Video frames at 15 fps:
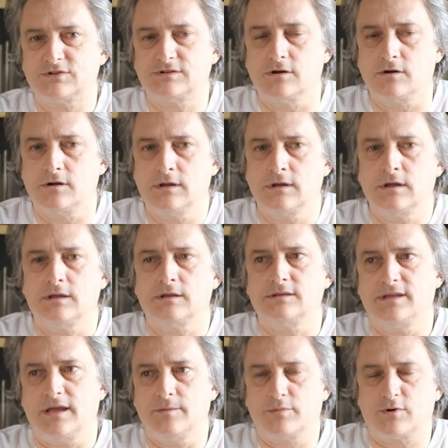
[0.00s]
So
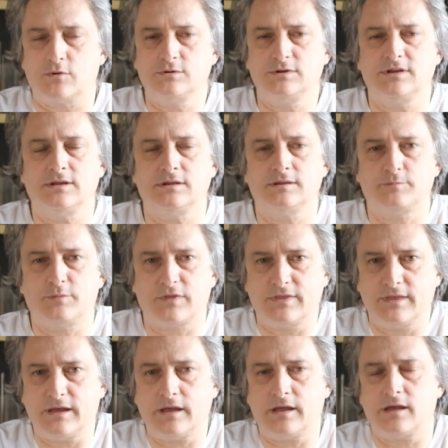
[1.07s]
they brought in the
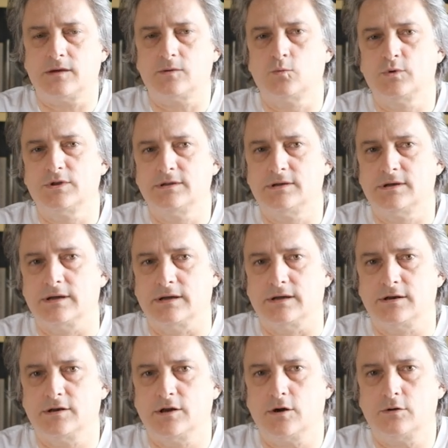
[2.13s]
Pathé, and with the
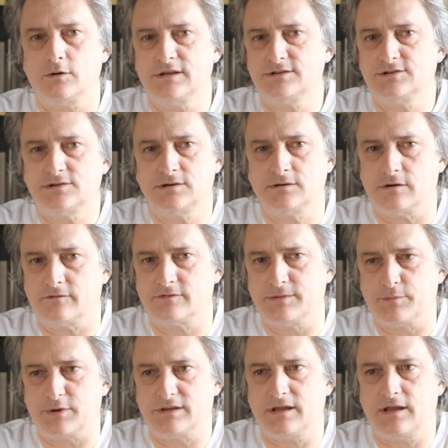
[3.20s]
knowledge of the
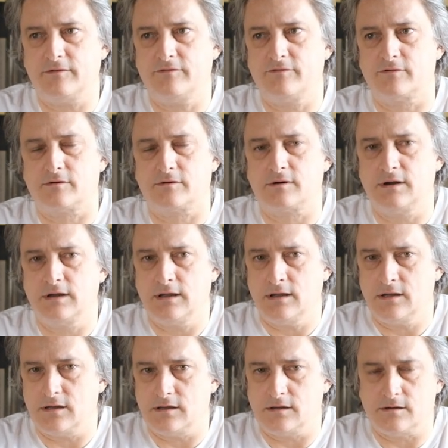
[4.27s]
Pathé for
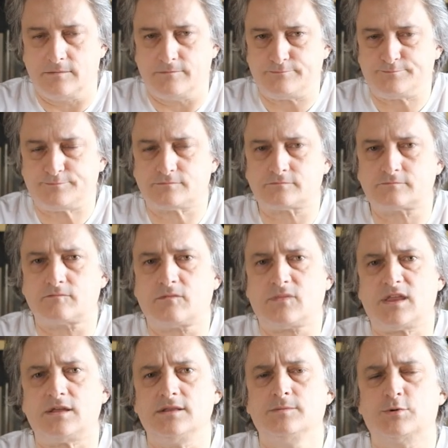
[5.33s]

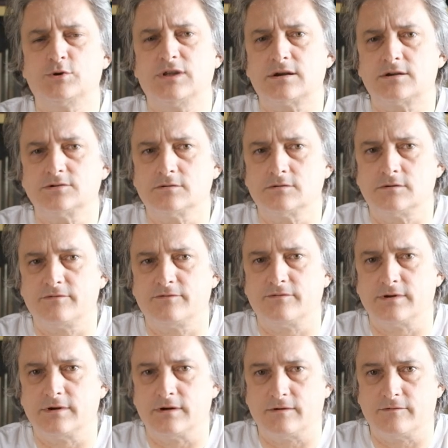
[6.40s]
the production of
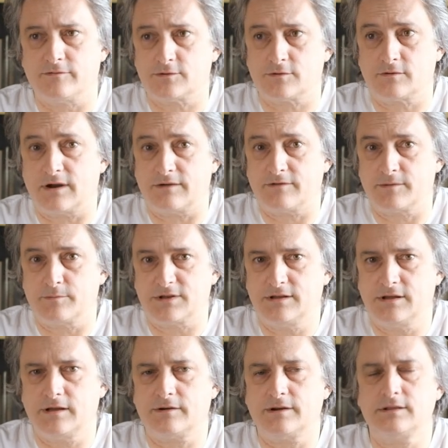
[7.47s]
photographic
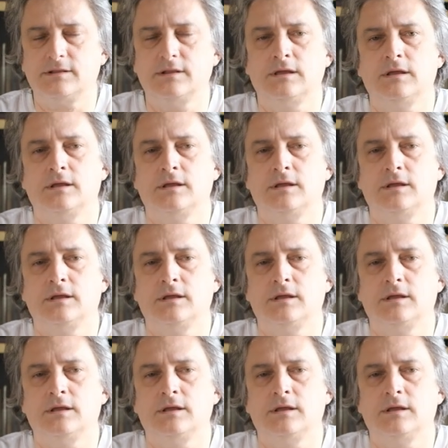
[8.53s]
material,